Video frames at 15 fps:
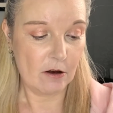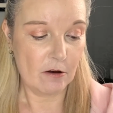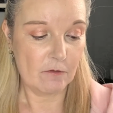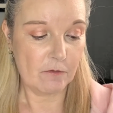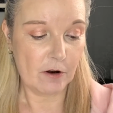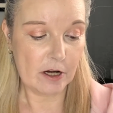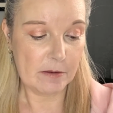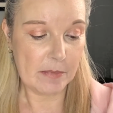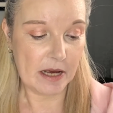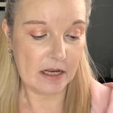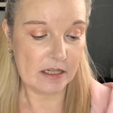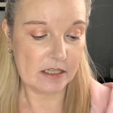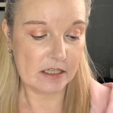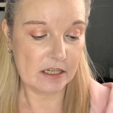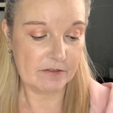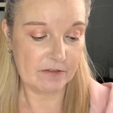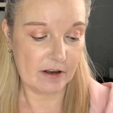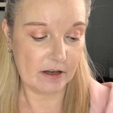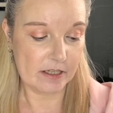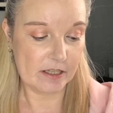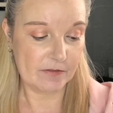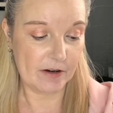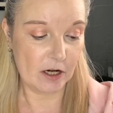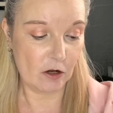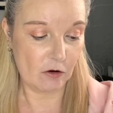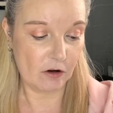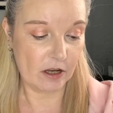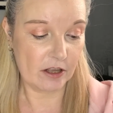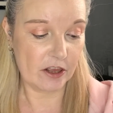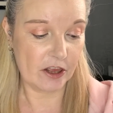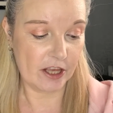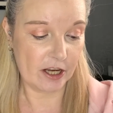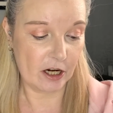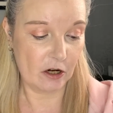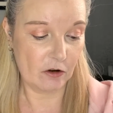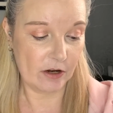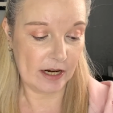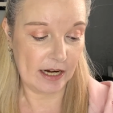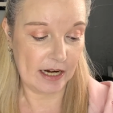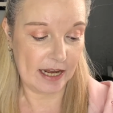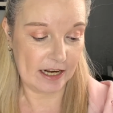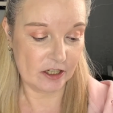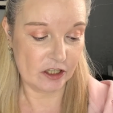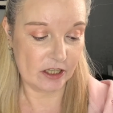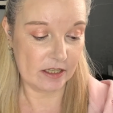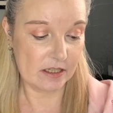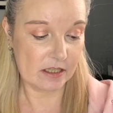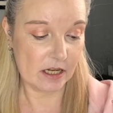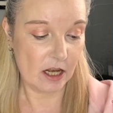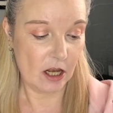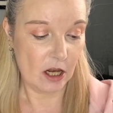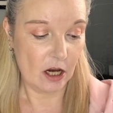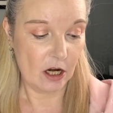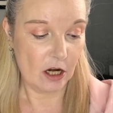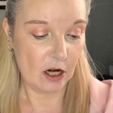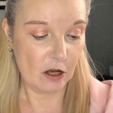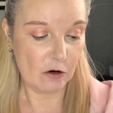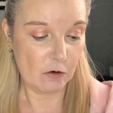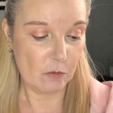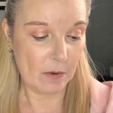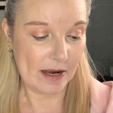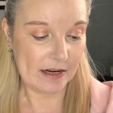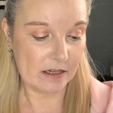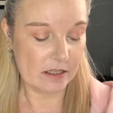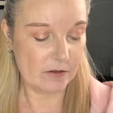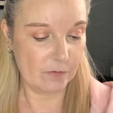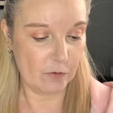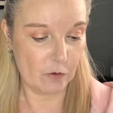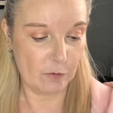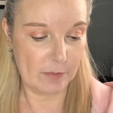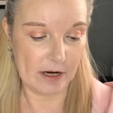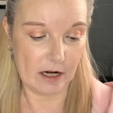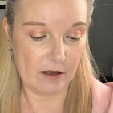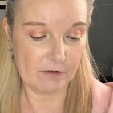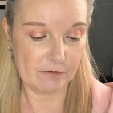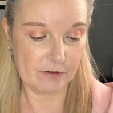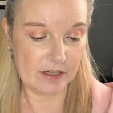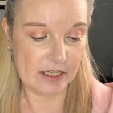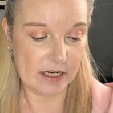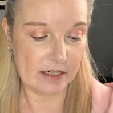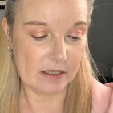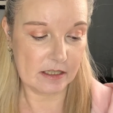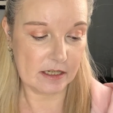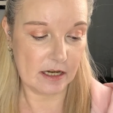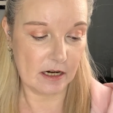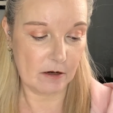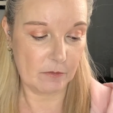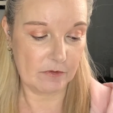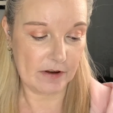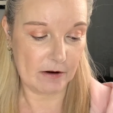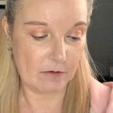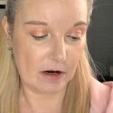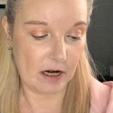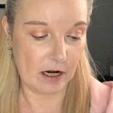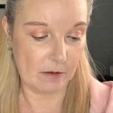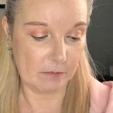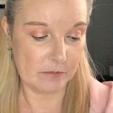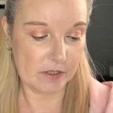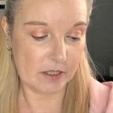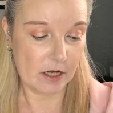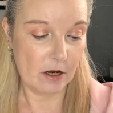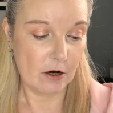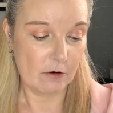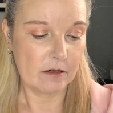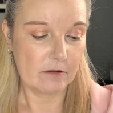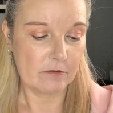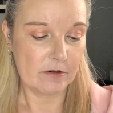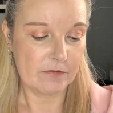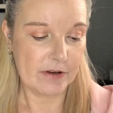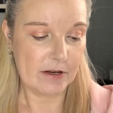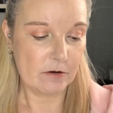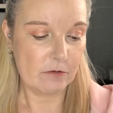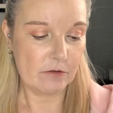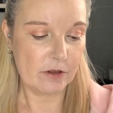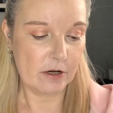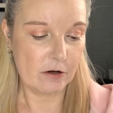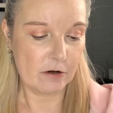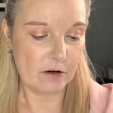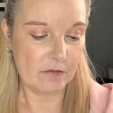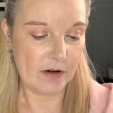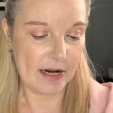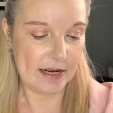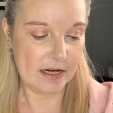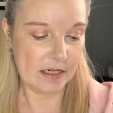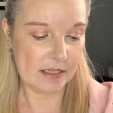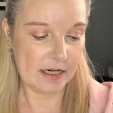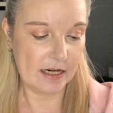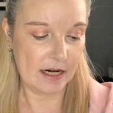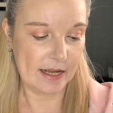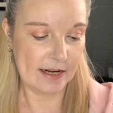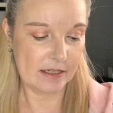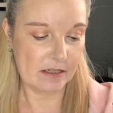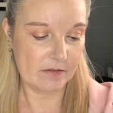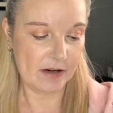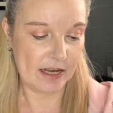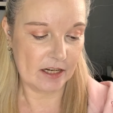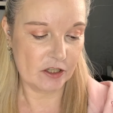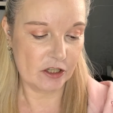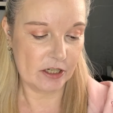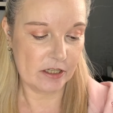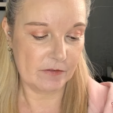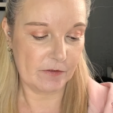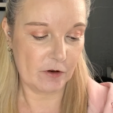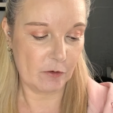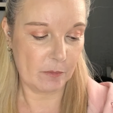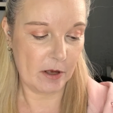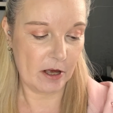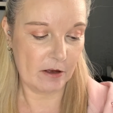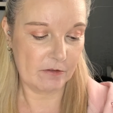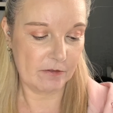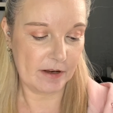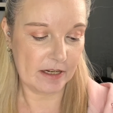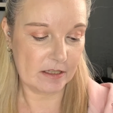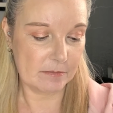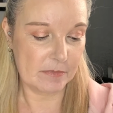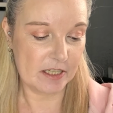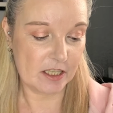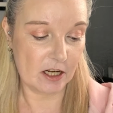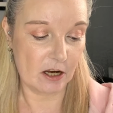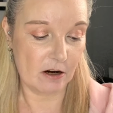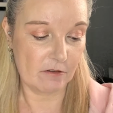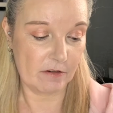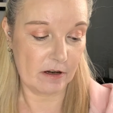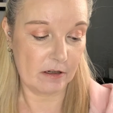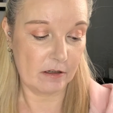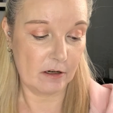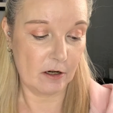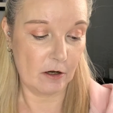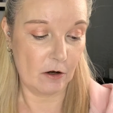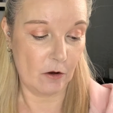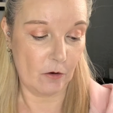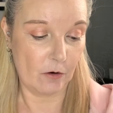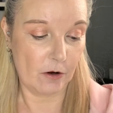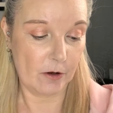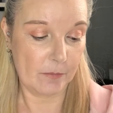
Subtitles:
Volumize and defines for longer, thicker looking lashes. Low wax formula for intense colour without clumps. Reveal the look of layers and layers of lashes for your perfect mascara look.